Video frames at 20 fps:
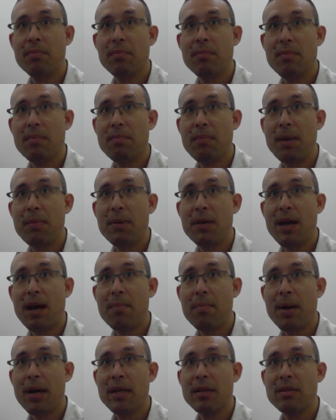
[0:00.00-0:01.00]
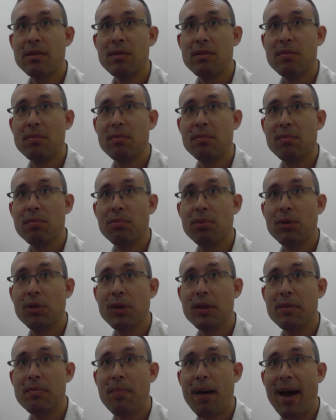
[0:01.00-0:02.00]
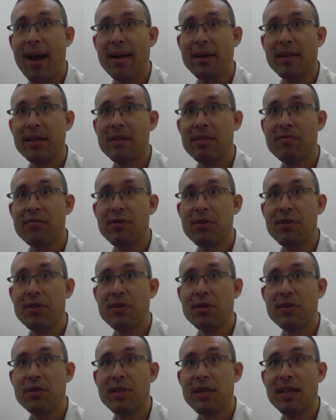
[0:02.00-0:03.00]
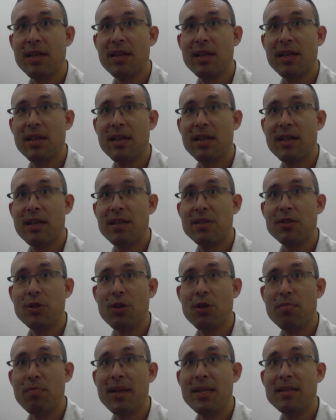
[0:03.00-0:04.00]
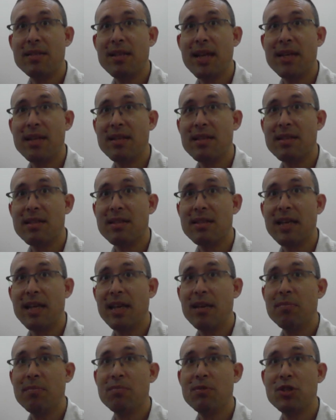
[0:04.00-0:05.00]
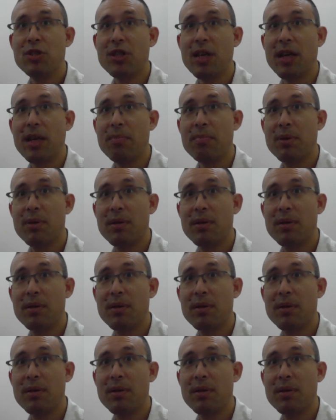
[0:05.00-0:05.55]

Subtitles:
maybe I might pull it back further, you see? Instead of maintaining the same shape.